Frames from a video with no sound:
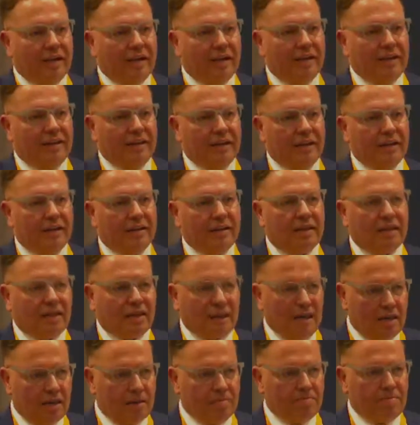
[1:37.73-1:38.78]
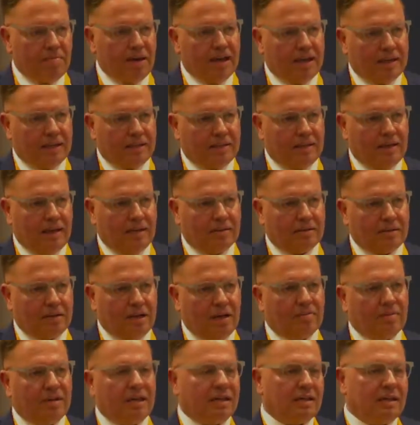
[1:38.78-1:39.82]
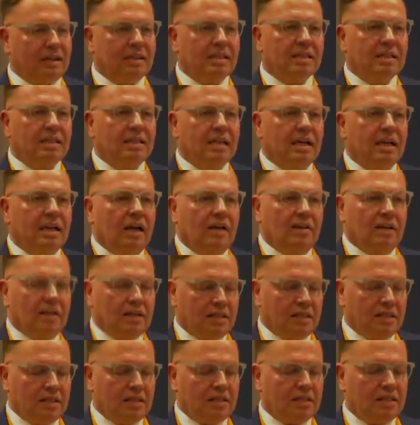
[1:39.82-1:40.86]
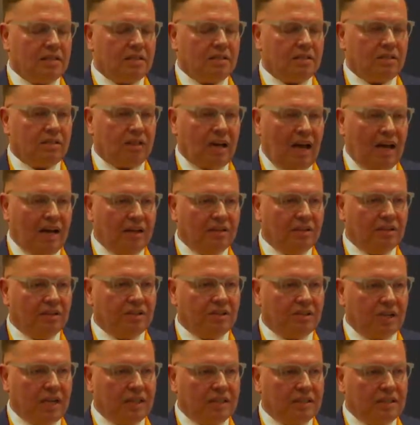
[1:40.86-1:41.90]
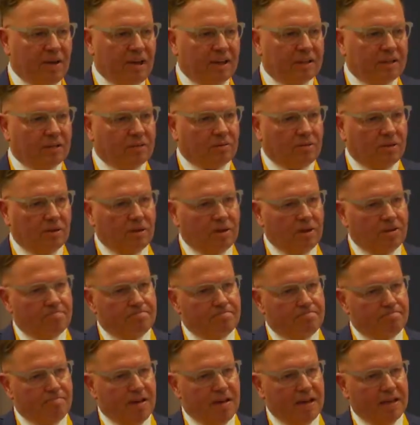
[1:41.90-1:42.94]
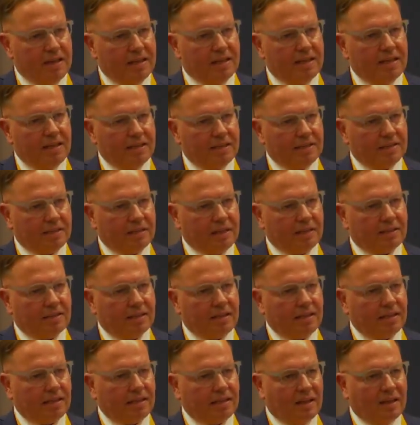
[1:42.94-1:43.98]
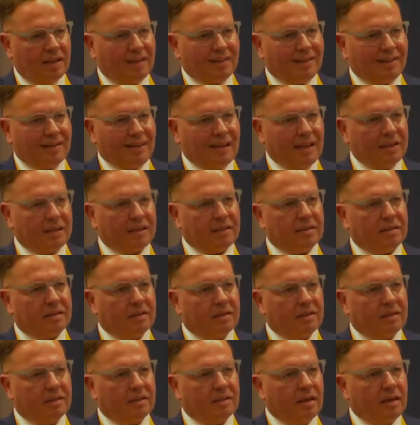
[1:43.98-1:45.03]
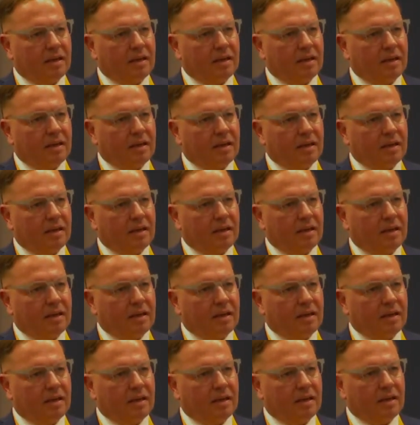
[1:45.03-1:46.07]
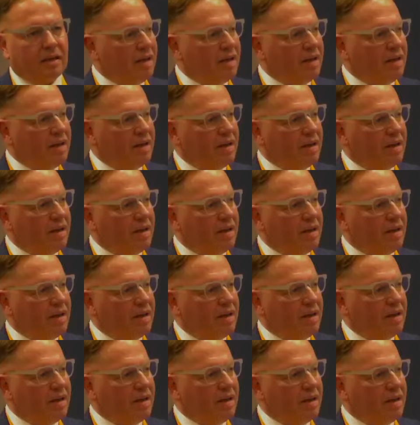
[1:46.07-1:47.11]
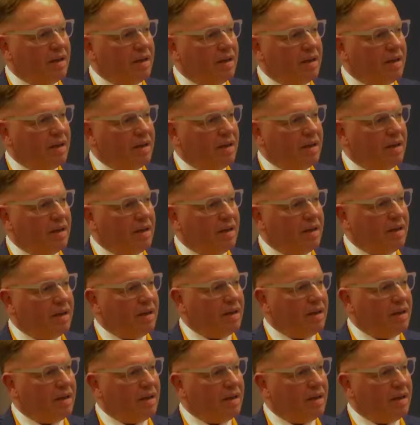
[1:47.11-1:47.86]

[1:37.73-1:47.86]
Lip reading: the impact outcome. And this how to judge that is one of the big things that is confronted by many institutional investors.